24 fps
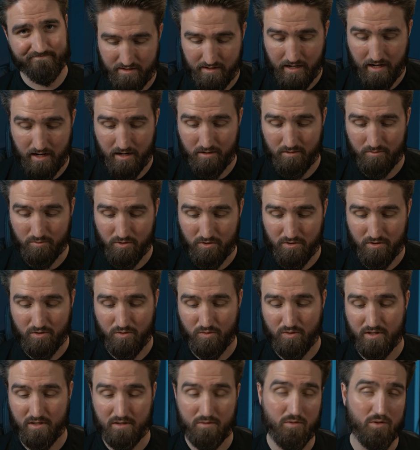Now, real
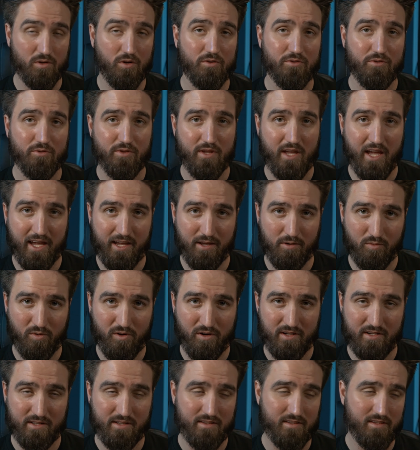quick, we'll go through the
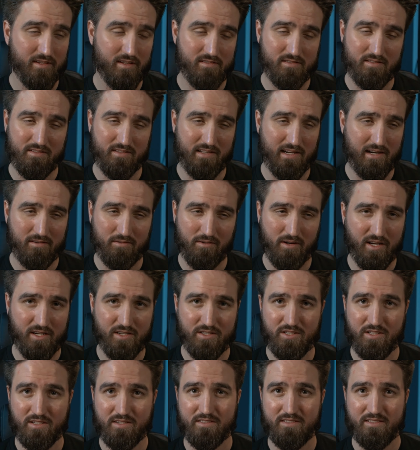A1. This is
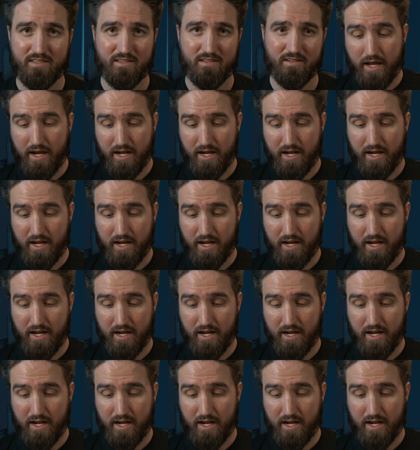outrageous.